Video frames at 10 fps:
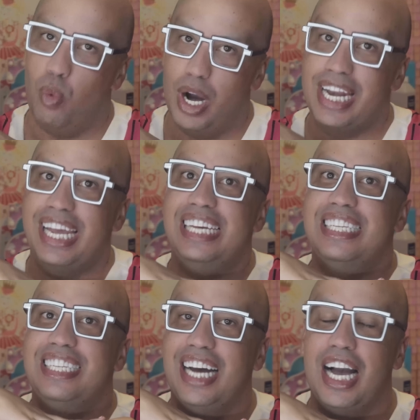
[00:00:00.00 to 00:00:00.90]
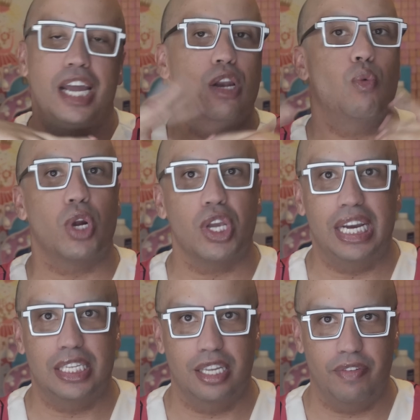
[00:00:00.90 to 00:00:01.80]
1 is done. Were you
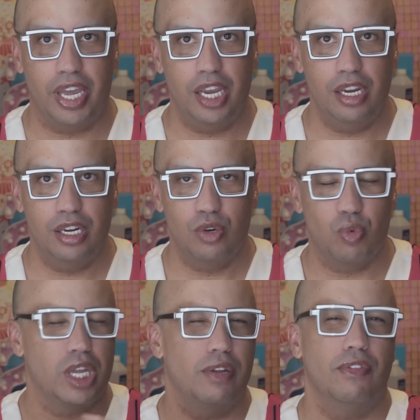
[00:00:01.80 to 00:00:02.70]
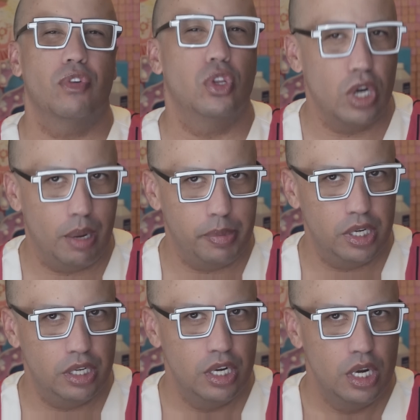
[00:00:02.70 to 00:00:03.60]
guys living? Were you living for the drama?
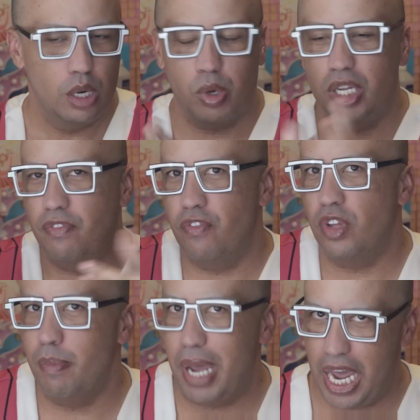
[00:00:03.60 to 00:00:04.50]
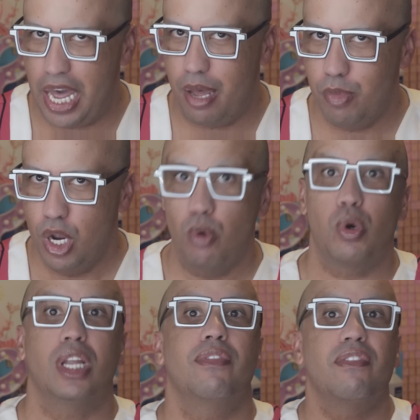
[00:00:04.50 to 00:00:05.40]
Were you living for the mayhem? Were
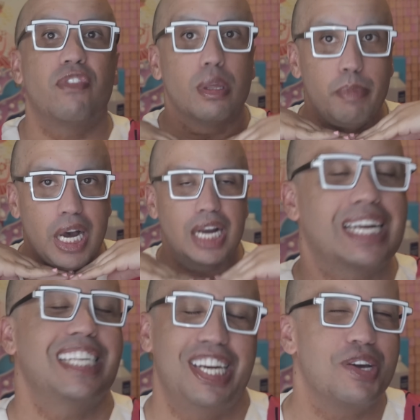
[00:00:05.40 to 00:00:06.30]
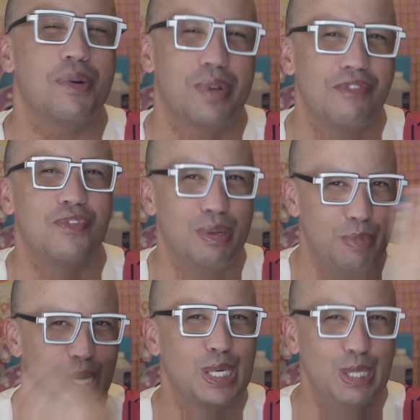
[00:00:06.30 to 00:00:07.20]
you living for the mug? Because I know you were living for the
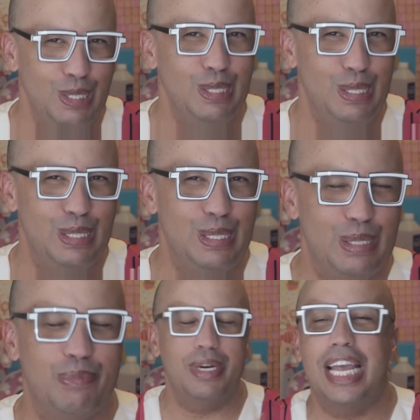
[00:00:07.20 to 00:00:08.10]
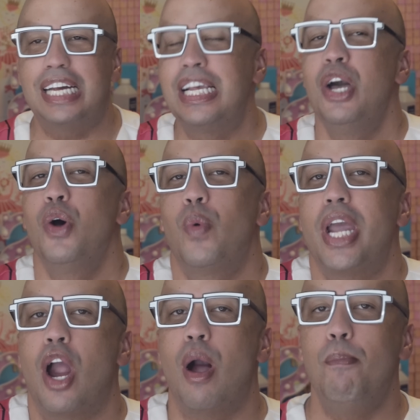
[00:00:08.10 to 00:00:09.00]
mug. Ooh, but yes, we
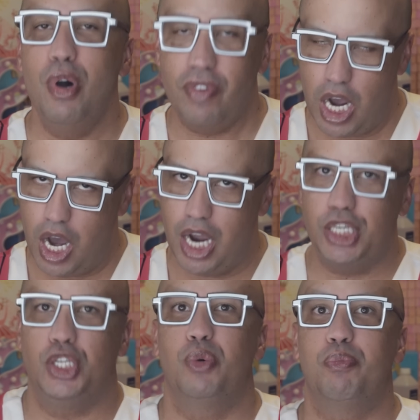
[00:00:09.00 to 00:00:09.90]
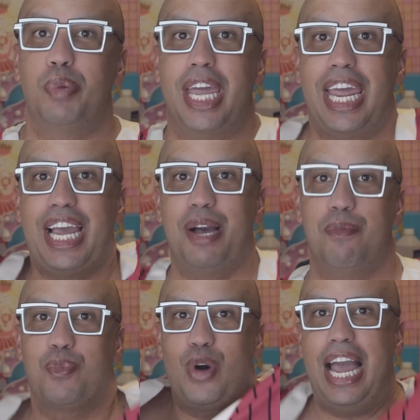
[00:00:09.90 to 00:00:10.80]
are moving on to pink
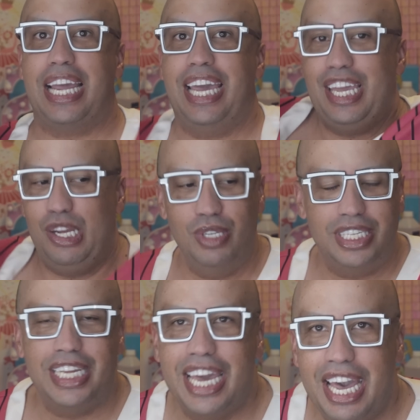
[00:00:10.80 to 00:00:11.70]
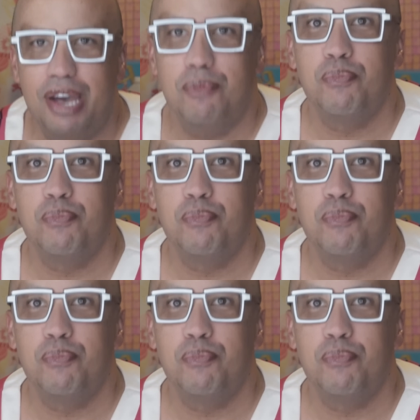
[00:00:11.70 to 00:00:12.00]
bracket. You see it.